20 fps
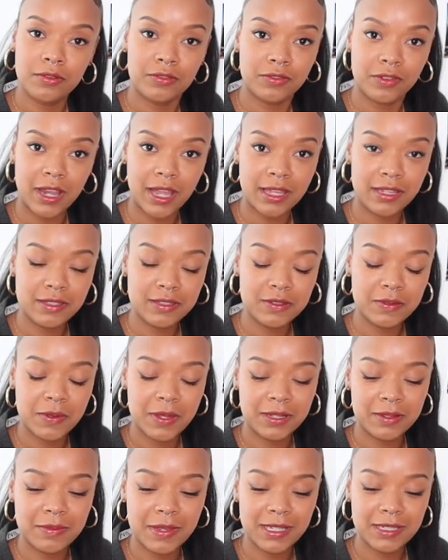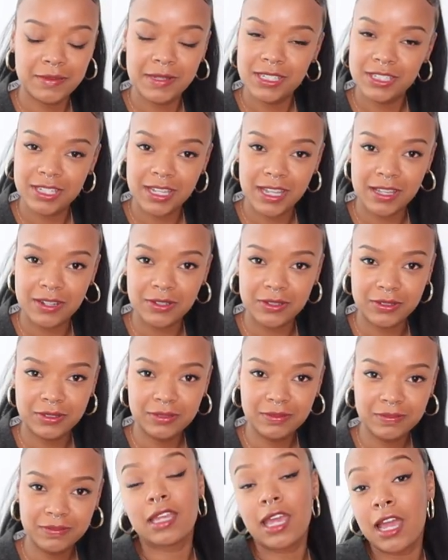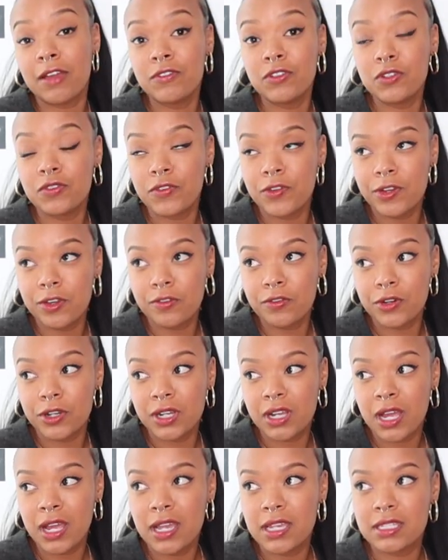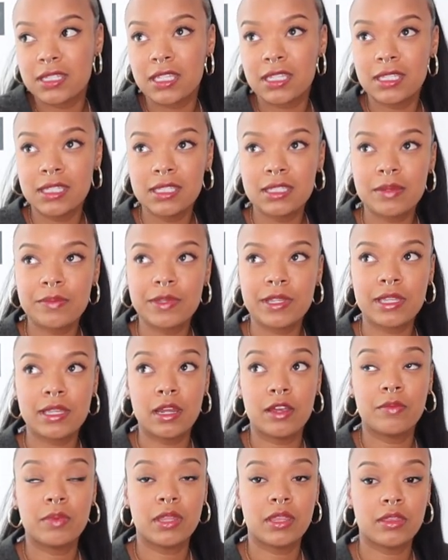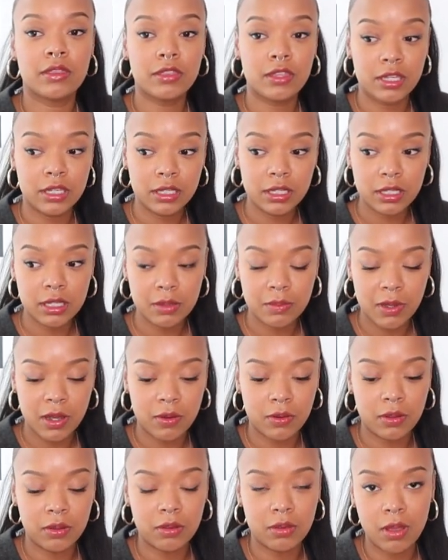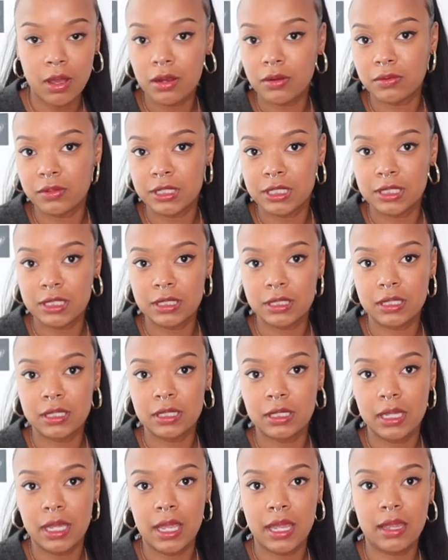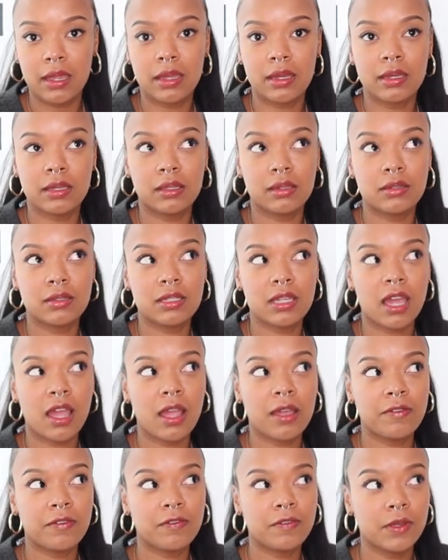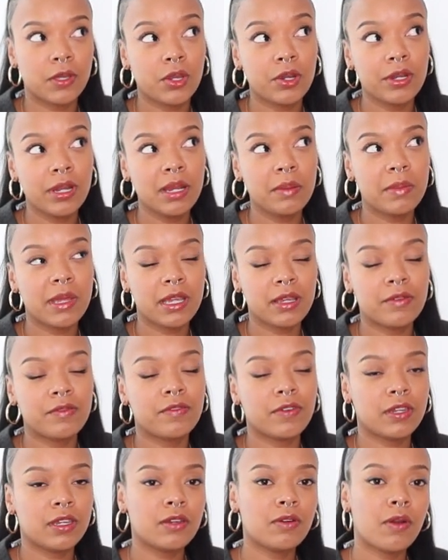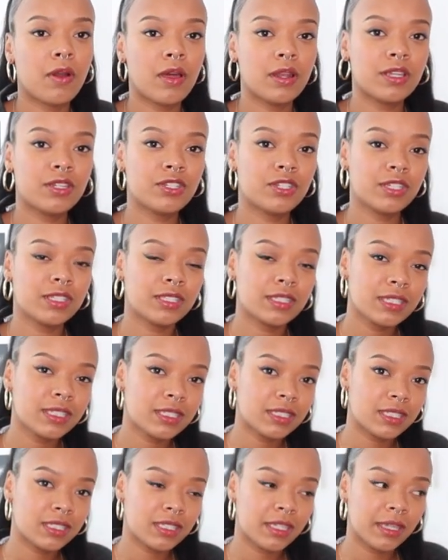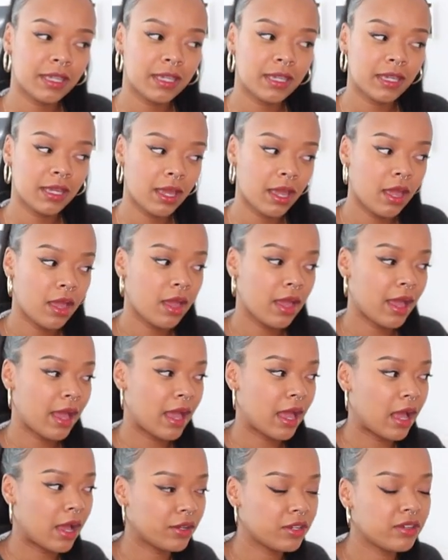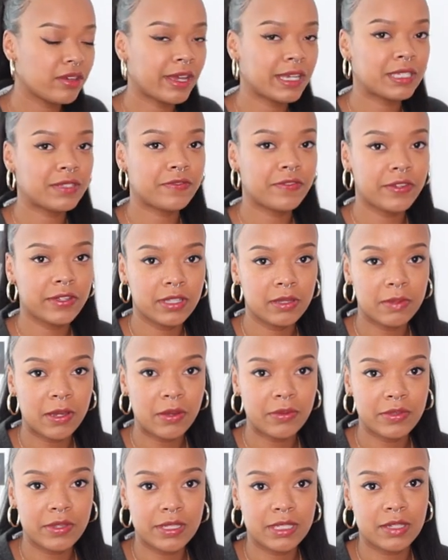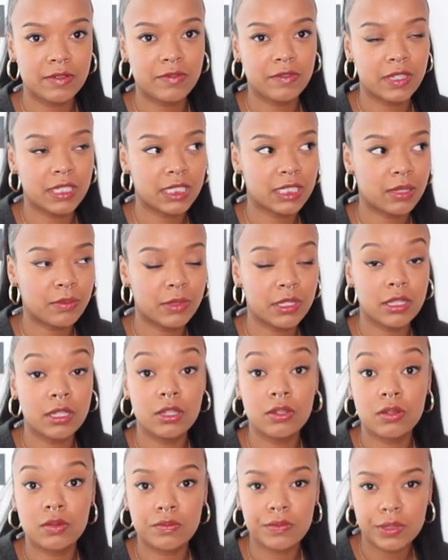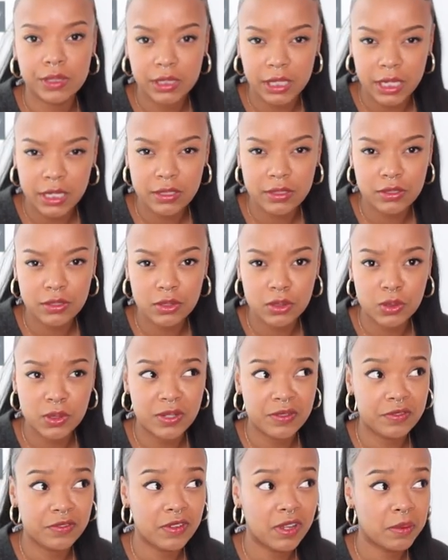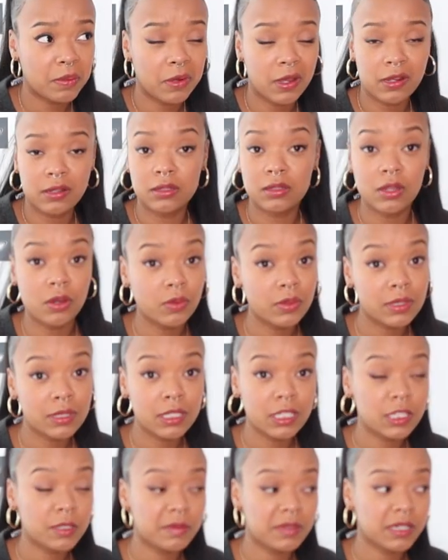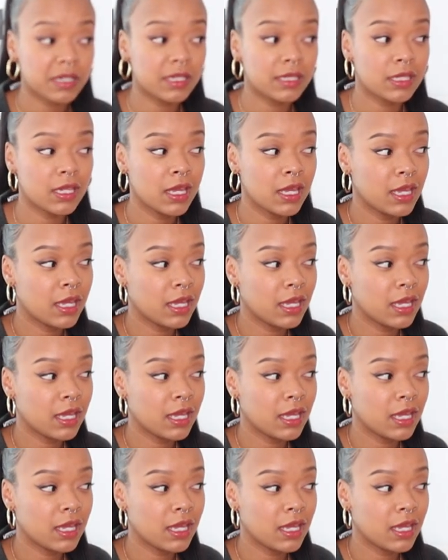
friends, welcome back to my channel. Today I have a new video for you guys. This is something that I've been thinking about a lot recently and I figured I'd make a video on it just to see how you guys feel about this, if it's something that you can relate to, if I'm not alone in this because